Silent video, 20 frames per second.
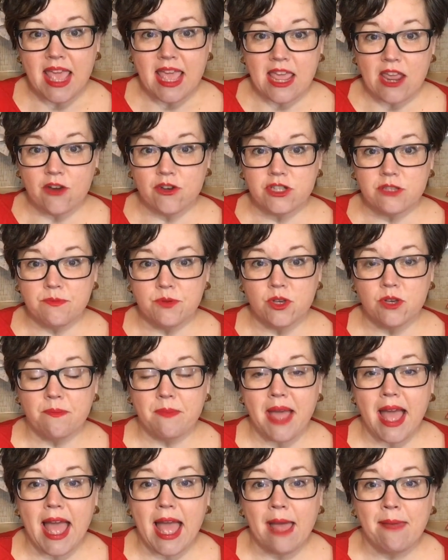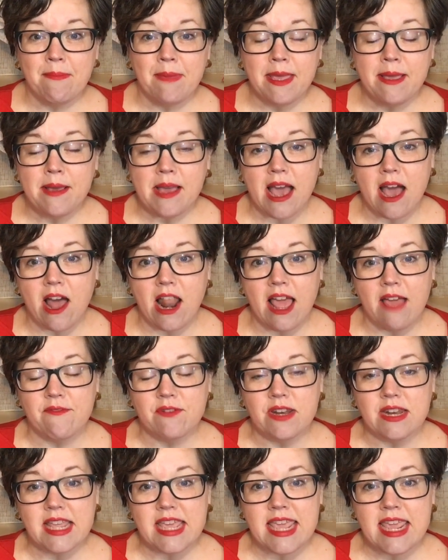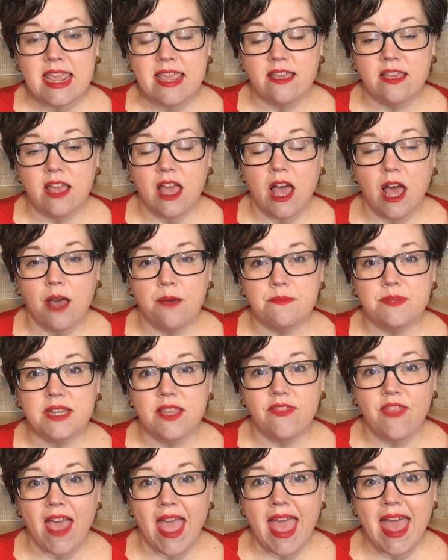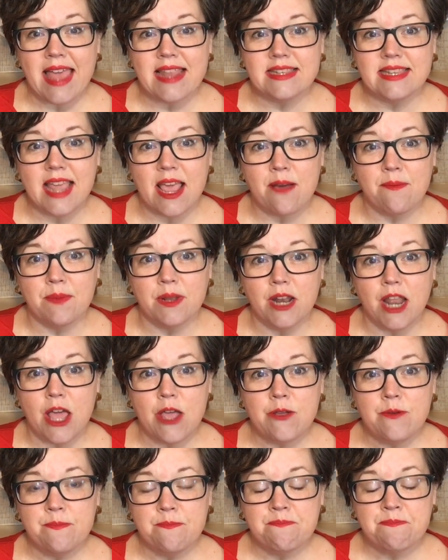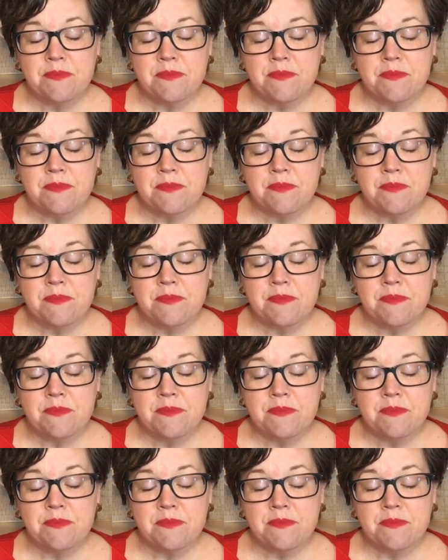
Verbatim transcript: Here's the book behind me. I'll have a link um, to that down below.